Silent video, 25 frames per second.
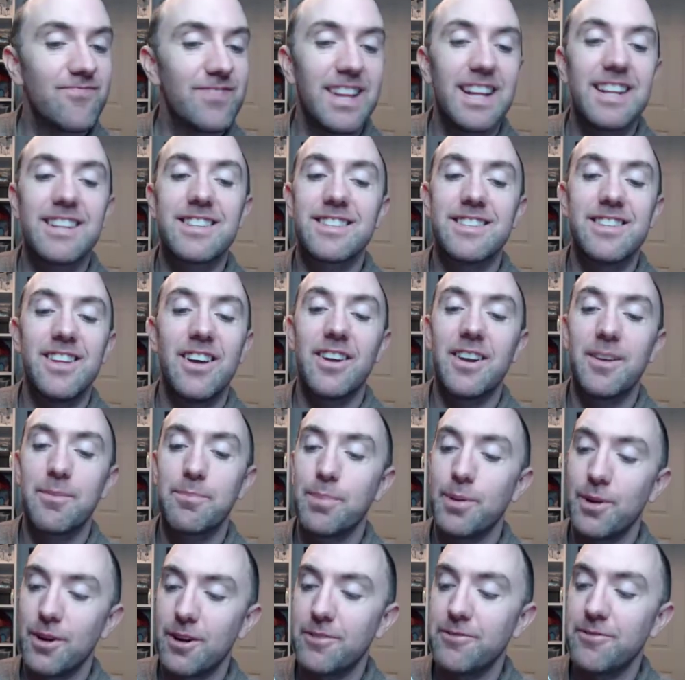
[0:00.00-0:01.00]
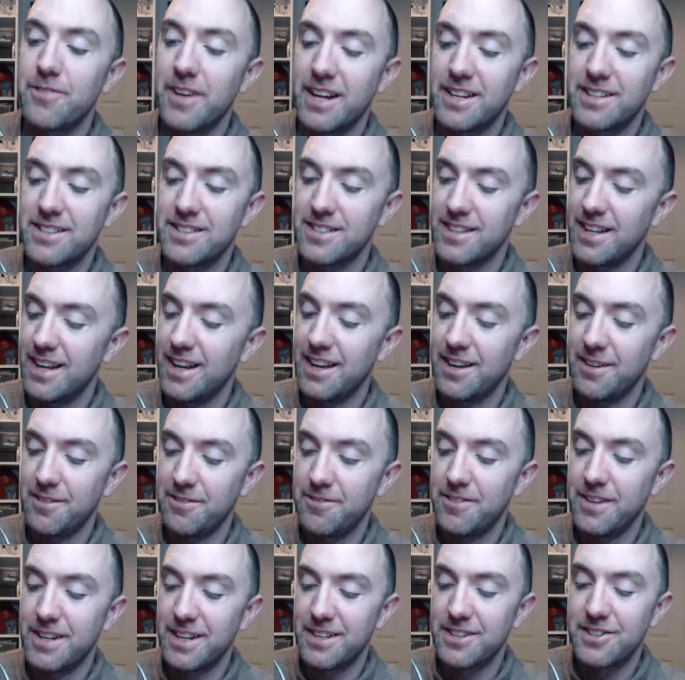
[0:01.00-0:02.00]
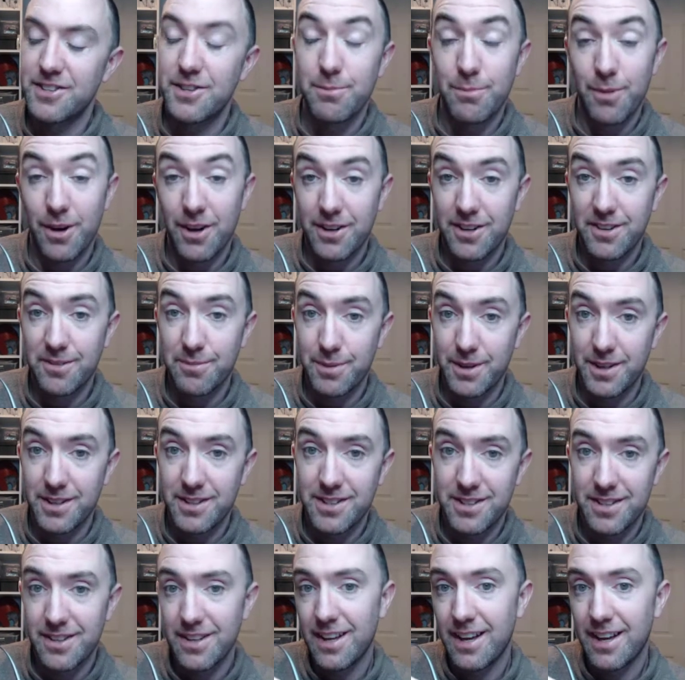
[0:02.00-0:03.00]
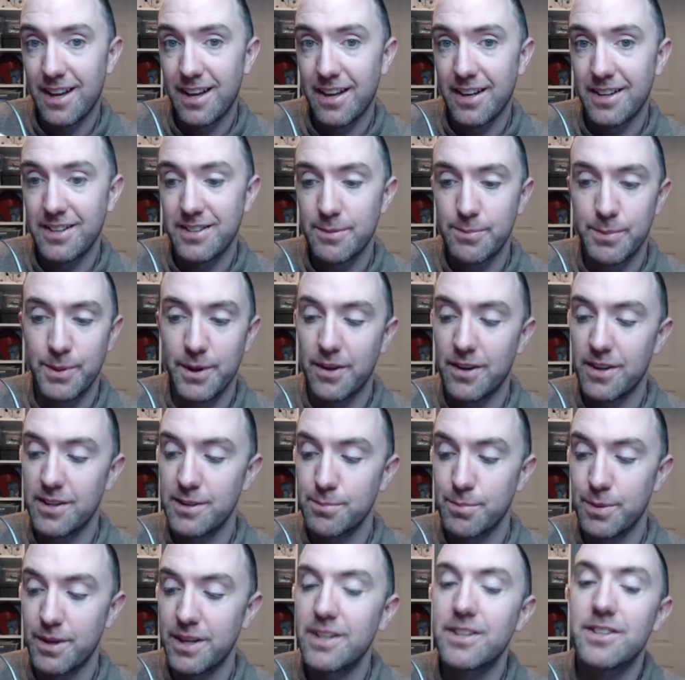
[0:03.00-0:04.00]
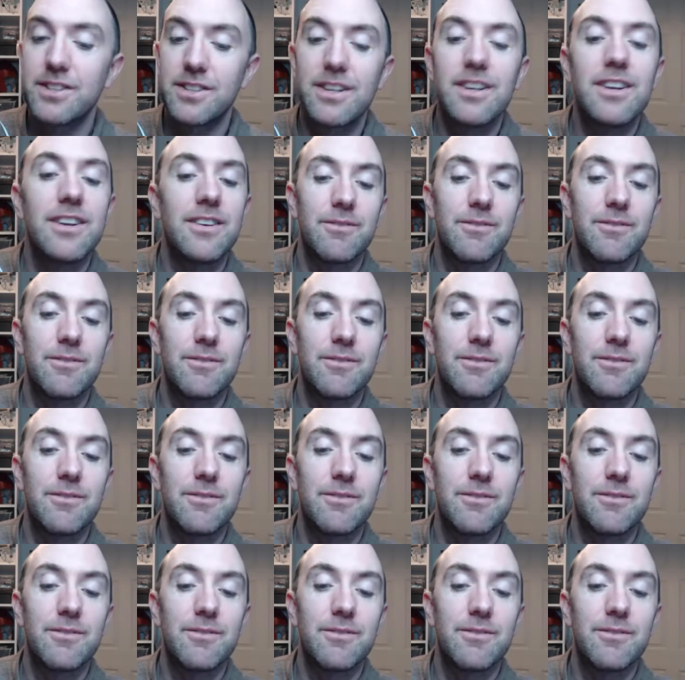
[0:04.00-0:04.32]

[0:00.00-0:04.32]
it's not a perfect uh, fit into the microbit, uh, to be honest, but it